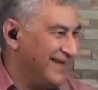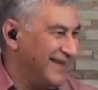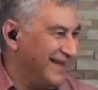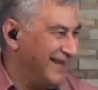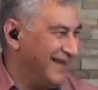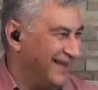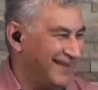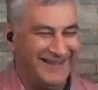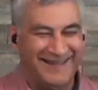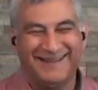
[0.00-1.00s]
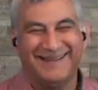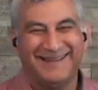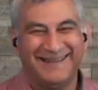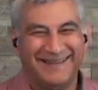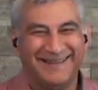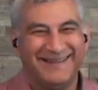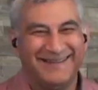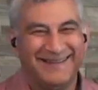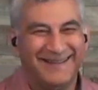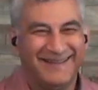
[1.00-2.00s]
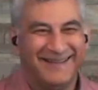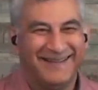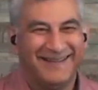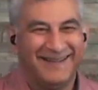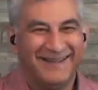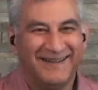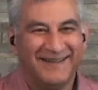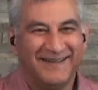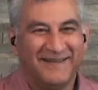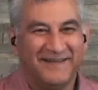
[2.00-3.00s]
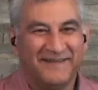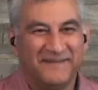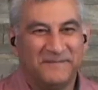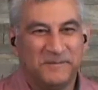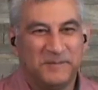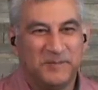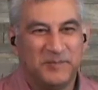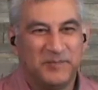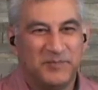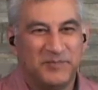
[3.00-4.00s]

No words are spoken by the person on screen.